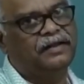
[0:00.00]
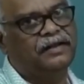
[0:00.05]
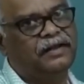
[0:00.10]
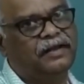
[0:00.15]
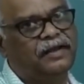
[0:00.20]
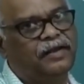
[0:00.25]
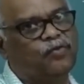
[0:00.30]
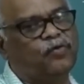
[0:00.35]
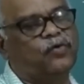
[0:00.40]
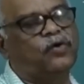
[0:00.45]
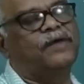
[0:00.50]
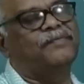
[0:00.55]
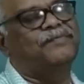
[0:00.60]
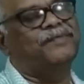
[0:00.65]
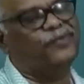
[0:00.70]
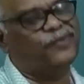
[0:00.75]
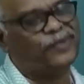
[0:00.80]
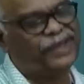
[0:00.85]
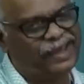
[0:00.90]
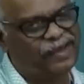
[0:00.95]
s square
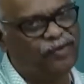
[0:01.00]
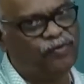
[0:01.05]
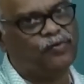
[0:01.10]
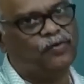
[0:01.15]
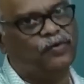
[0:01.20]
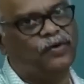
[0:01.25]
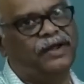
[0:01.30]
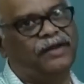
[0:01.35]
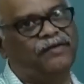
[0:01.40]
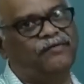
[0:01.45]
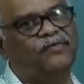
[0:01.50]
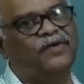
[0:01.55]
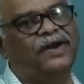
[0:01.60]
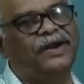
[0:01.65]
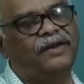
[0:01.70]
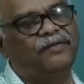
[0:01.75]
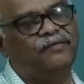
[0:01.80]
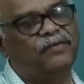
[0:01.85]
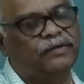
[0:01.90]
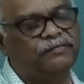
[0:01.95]
plus a square,
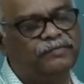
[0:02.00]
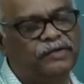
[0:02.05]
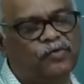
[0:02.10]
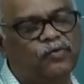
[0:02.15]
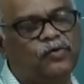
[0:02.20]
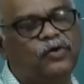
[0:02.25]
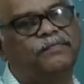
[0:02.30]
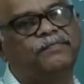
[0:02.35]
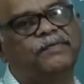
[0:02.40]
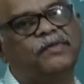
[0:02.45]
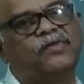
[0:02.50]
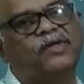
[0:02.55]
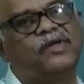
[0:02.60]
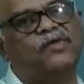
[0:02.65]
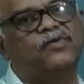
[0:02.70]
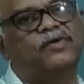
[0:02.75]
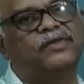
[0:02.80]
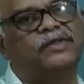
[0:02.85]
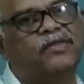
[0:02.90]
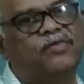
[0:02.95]
1 divided by s square plus a
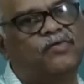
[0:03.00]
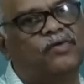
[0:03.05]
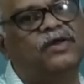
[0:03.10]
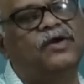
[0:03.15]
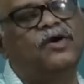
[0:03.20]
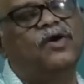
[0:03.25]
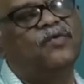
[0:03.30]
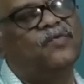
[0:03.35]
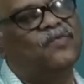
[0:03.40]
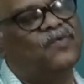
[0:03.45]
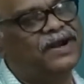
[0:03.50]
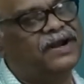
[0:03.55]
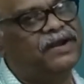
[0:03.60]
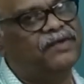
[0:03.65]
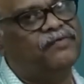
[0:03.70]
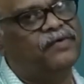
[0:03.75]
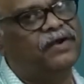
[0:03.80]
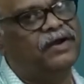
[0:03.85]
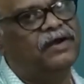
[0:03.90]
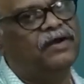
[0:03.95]
square, that is
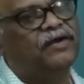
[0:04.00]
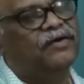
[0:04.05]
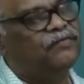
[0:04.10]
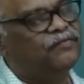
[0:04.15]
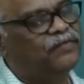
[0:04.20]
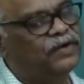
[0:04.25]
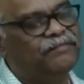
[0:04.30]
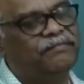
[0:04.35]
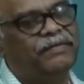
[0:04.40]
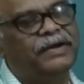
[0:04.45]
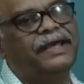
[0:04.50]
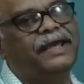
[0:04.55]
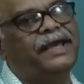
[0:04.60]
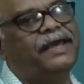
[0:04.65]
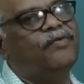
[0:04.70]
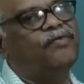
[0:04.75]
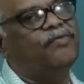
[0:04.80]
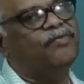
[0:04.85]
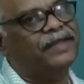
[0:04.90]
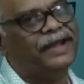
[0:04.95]
what? 1 by
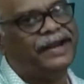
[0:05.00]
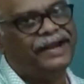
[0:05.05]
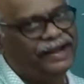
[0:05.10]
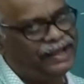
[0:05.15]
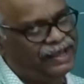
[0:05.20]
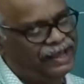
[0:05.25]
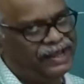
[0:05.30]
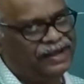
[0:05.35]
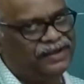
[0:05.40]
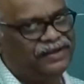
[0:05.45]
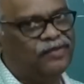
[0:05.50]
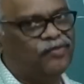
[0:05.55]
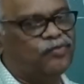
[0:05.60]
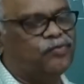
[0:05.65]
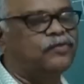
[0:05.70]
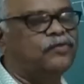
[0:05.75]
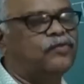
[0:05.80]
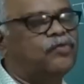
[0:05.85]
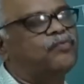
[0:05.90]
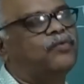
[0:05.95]
a sine 80. So
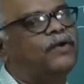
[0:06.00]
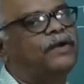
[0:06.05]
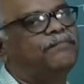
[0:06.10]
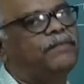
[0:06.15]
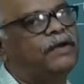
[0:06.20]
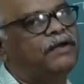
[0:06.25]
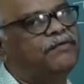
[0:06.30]
this is 1 by